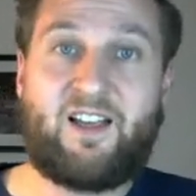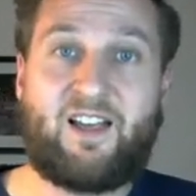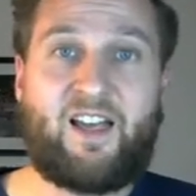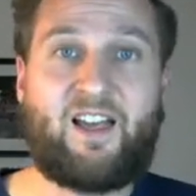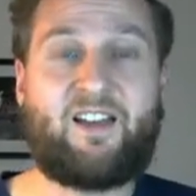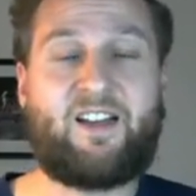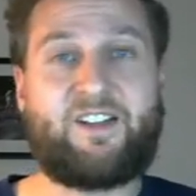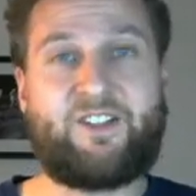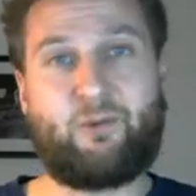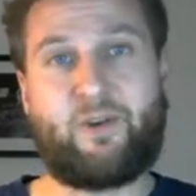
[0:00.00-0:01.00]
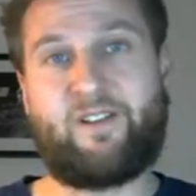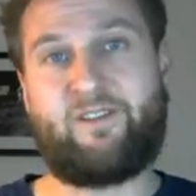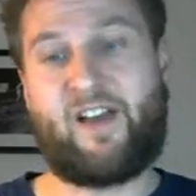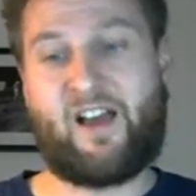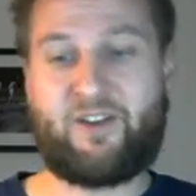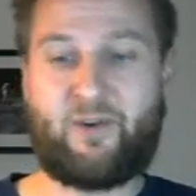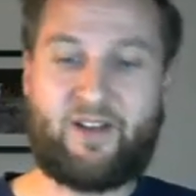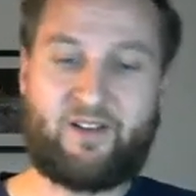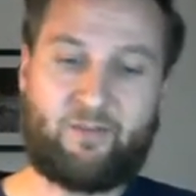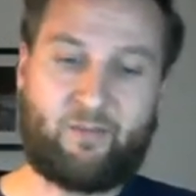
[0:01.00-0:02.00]
and I need to
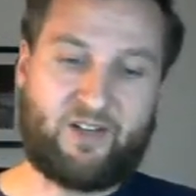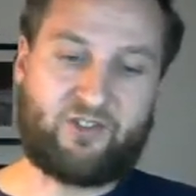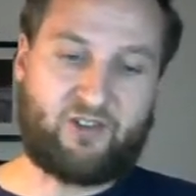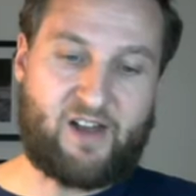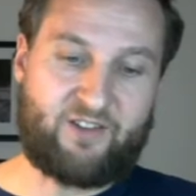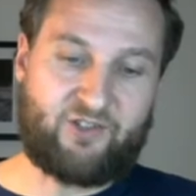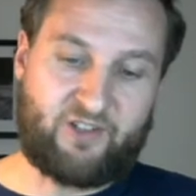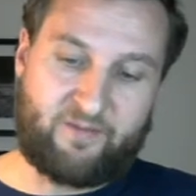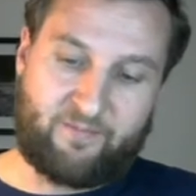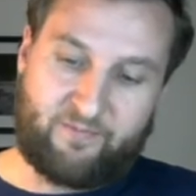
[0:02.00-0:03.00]
reevaluate my strategy.